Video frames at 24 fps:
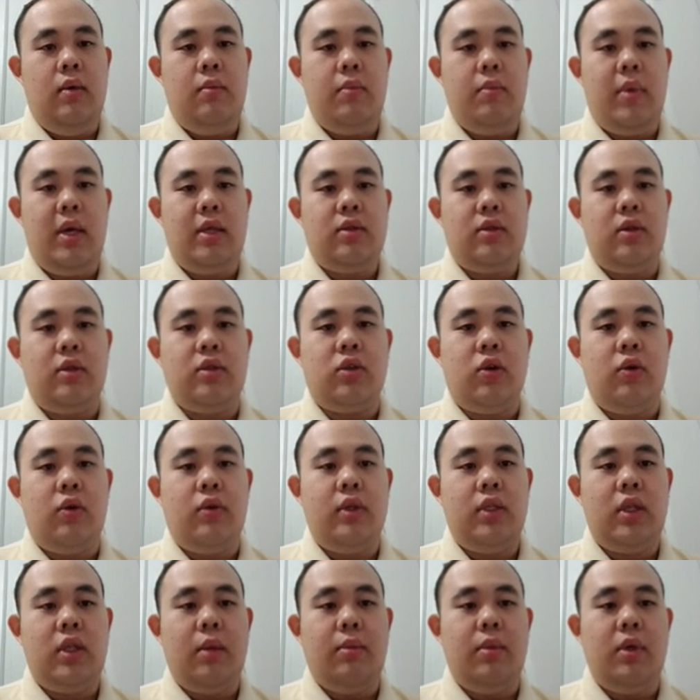based on
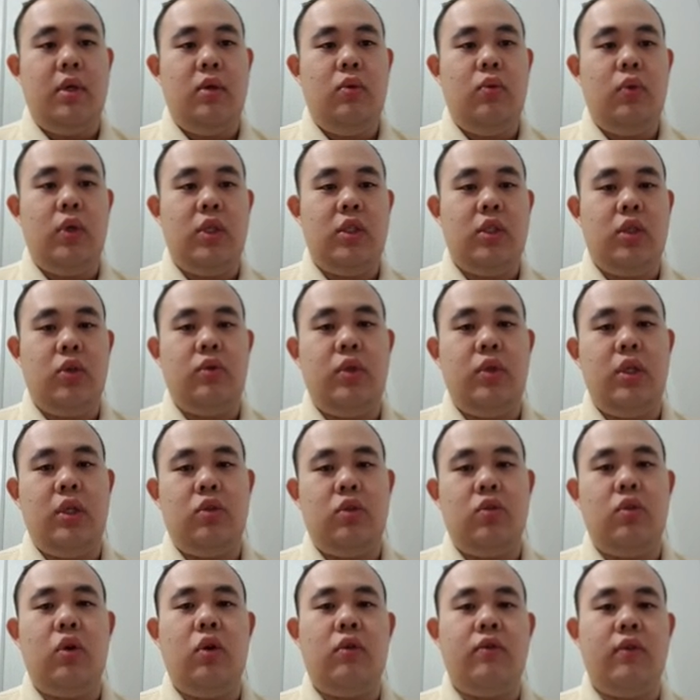scoring table, we still need
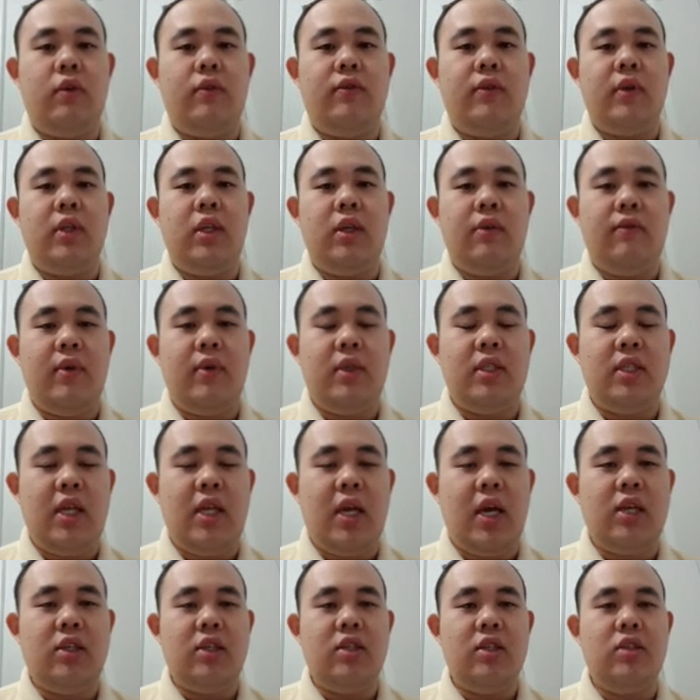to go for further
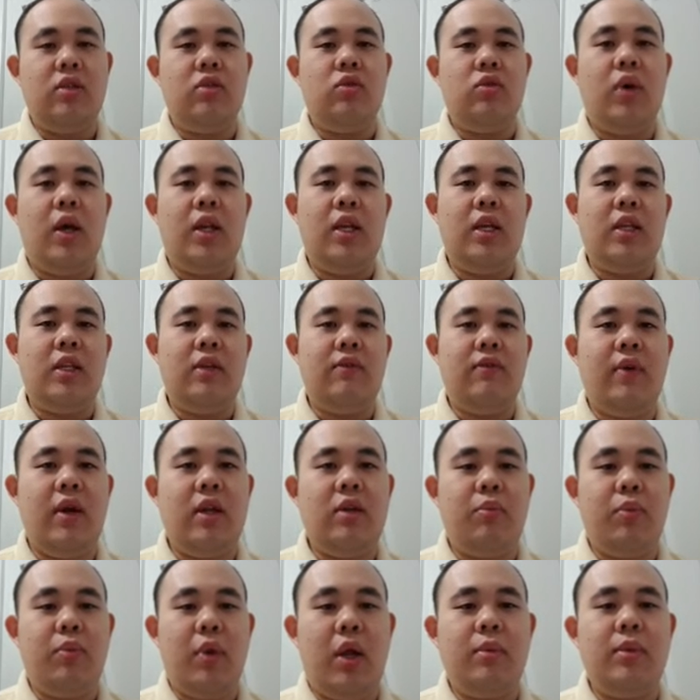investigation to identify
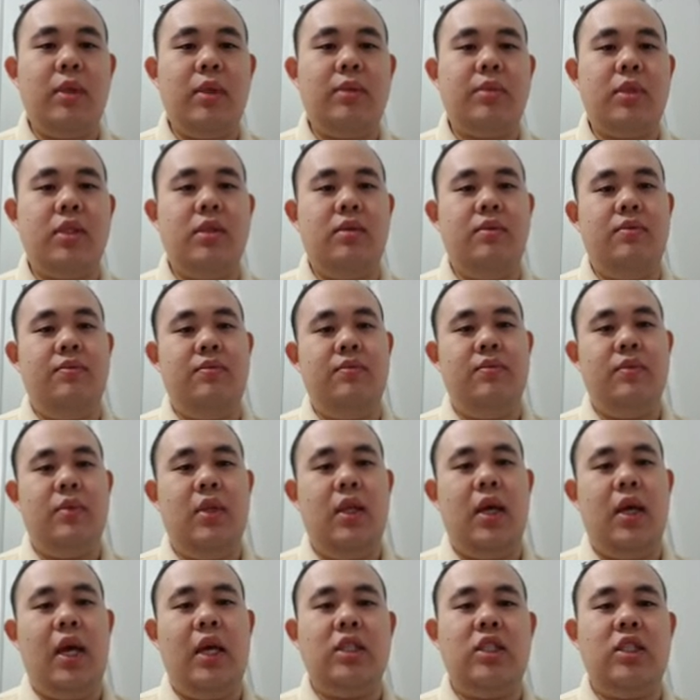the problems
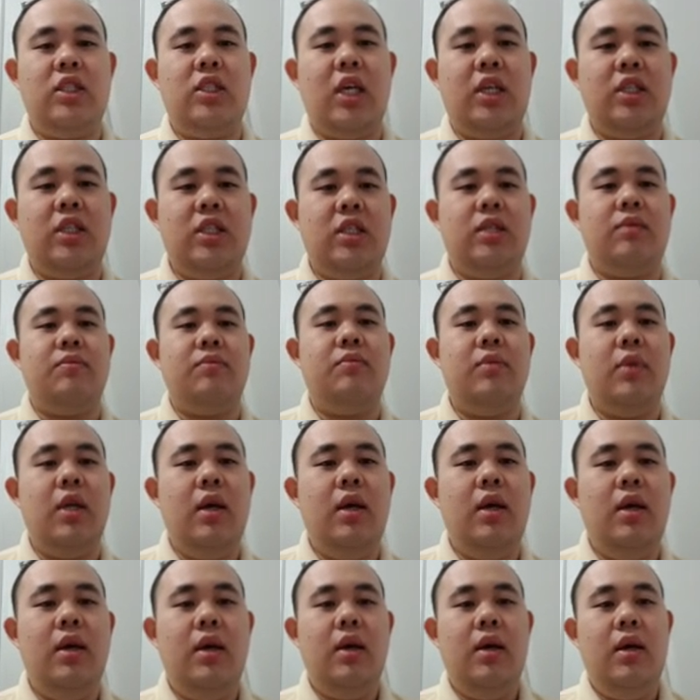and change it.
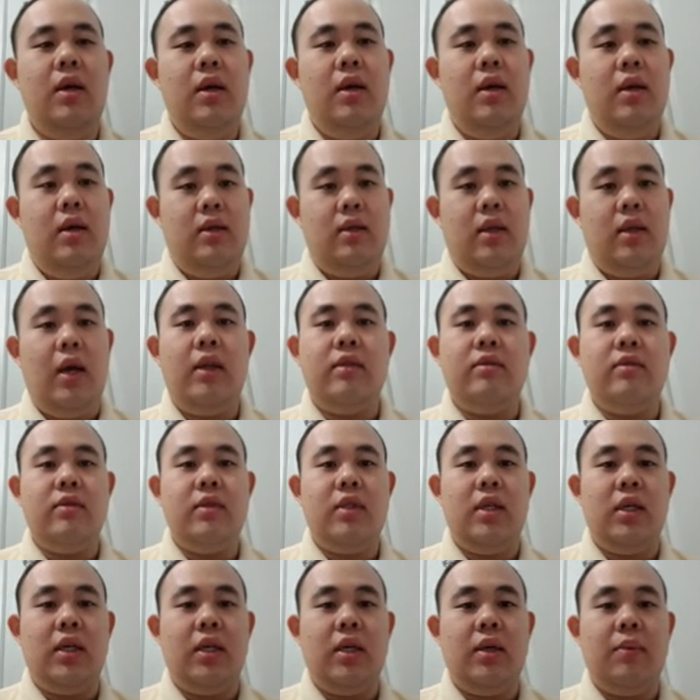And
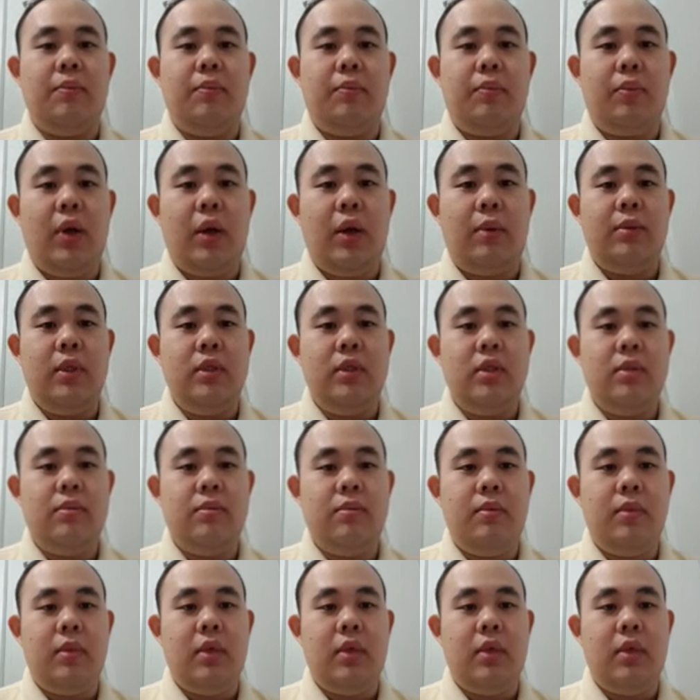the problems